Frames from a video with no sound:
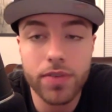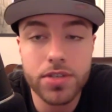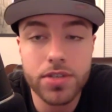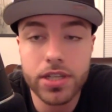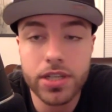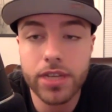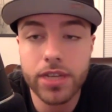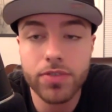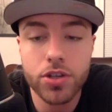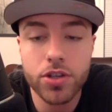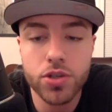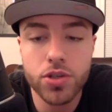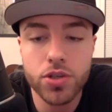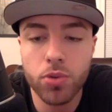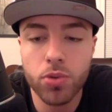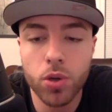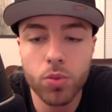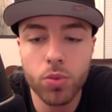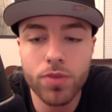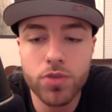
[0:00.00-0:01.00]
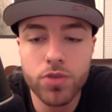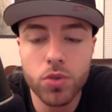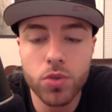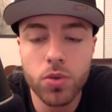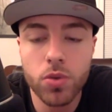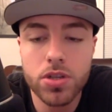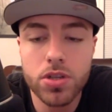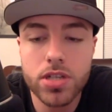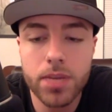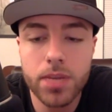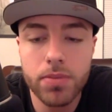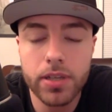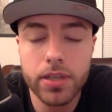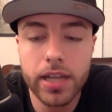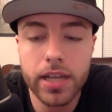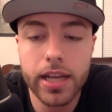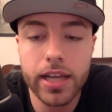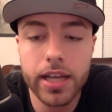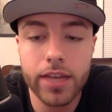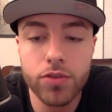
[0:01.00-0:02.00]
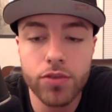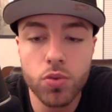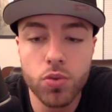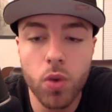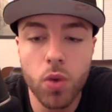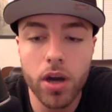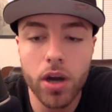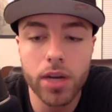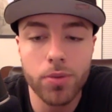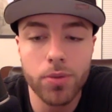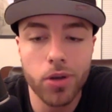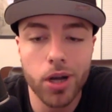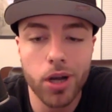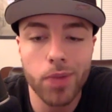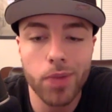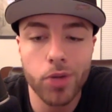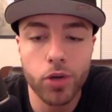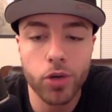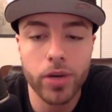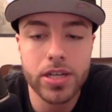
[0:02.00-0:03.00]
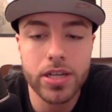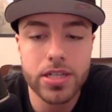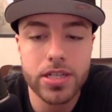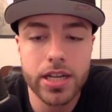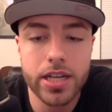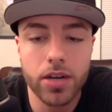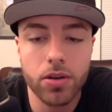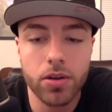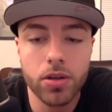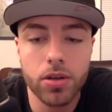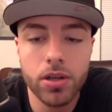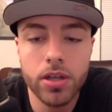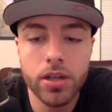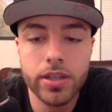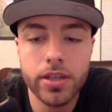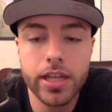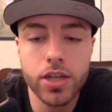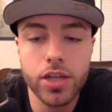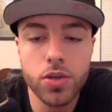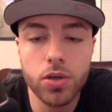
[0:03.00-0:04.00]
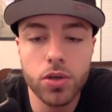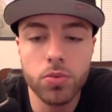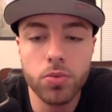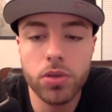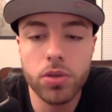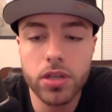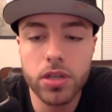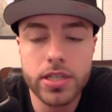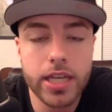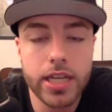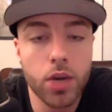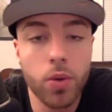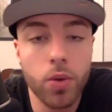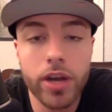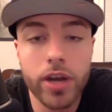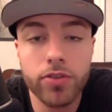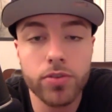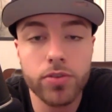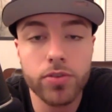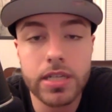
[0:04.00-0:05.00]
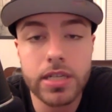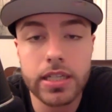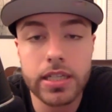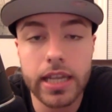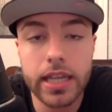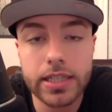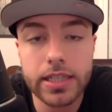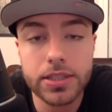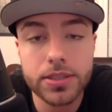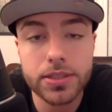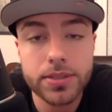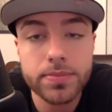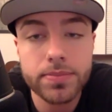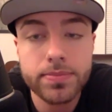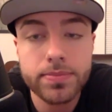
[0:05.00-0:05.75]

It's a gift that you're born with. So what's something that if you wanted to become a great singer that you could really take away from these lessons?